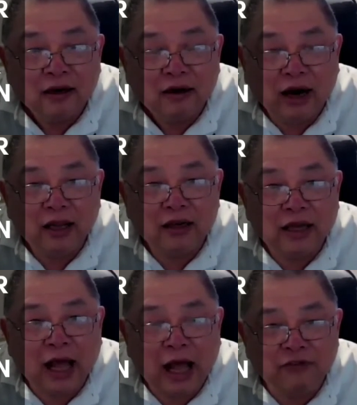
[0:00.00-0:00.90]
right?
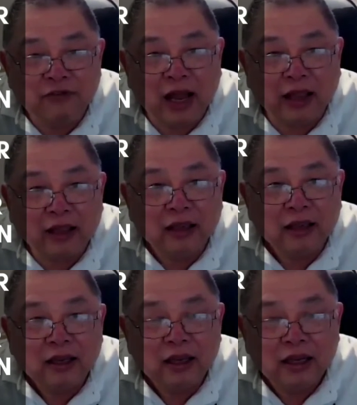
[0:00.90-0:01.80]
The half line.
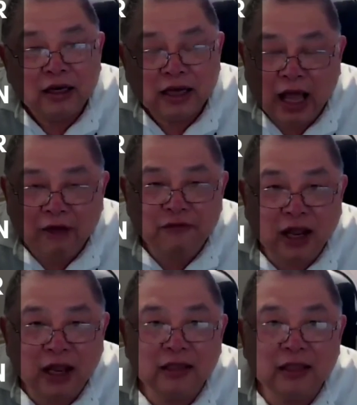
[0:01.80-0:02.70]
The half
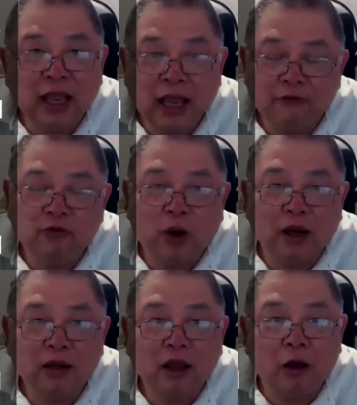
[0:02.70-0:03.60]
line, they have
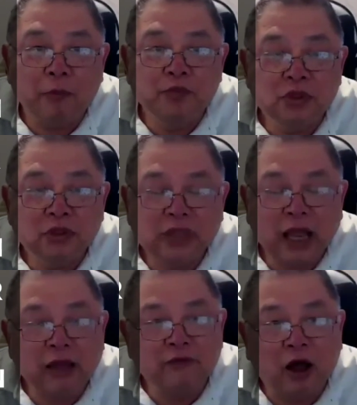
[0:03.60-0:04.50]
what? They
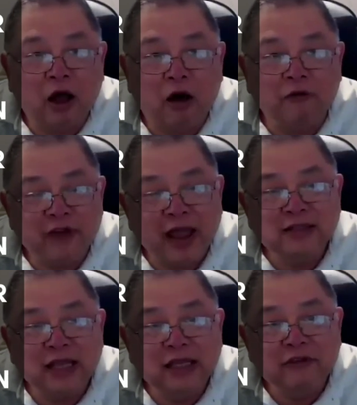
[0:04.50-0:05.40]
have
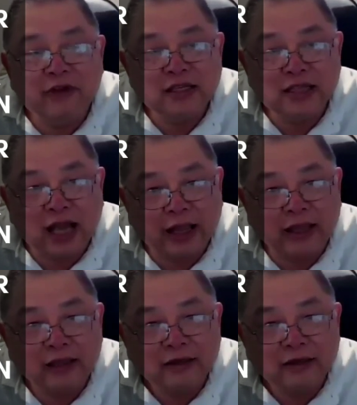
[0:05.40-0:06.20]
offense and defense line,